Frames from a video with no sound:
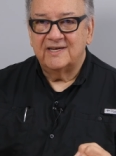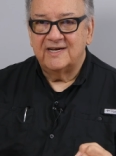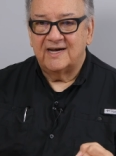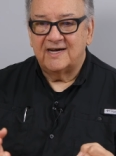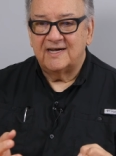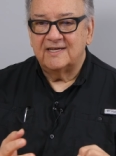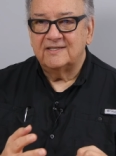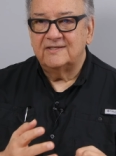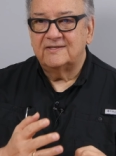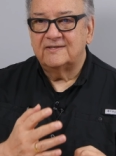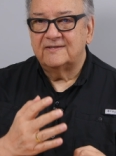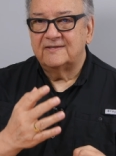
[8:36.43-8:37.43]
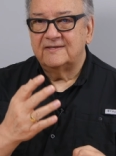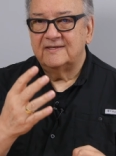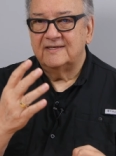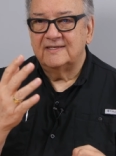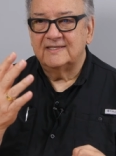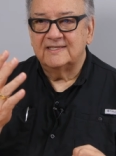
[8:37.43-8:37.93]
God's
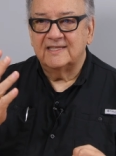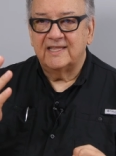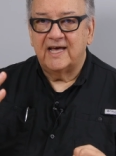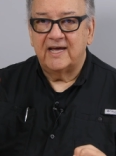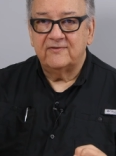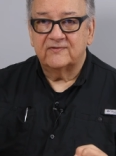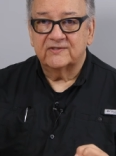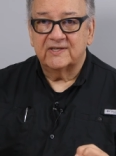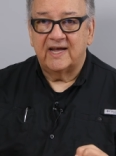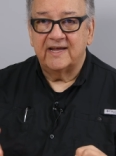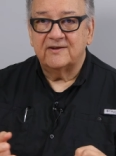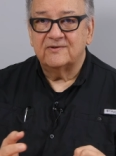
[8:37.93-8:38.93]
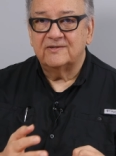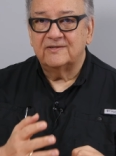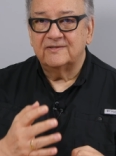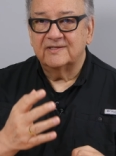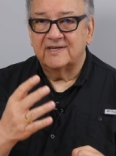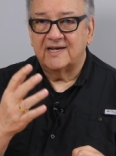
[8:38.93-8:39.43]
life
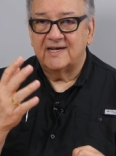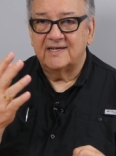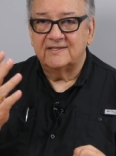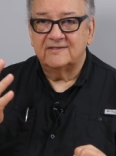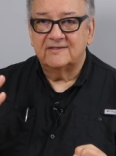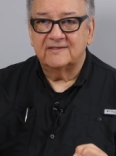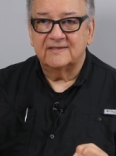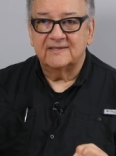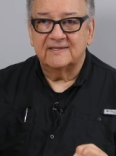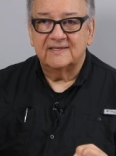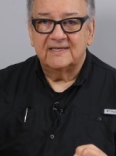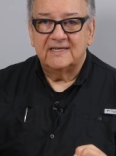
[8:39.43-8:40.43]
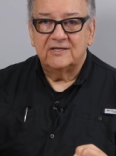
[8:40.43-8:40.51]
cycle, God's uh,